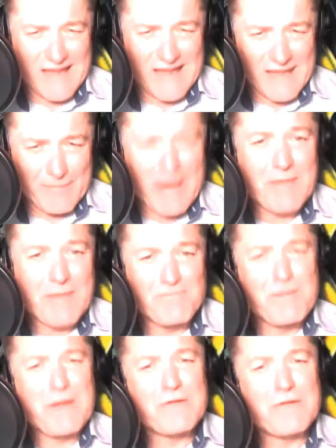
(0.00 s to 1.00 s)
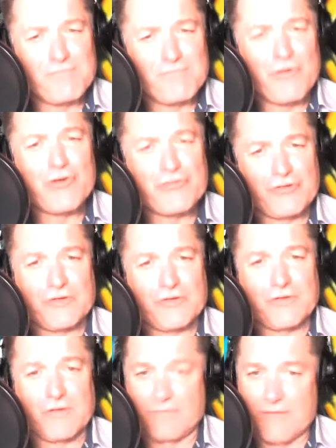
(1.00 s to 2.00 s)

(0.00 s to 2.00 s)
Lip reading: Am I a better version of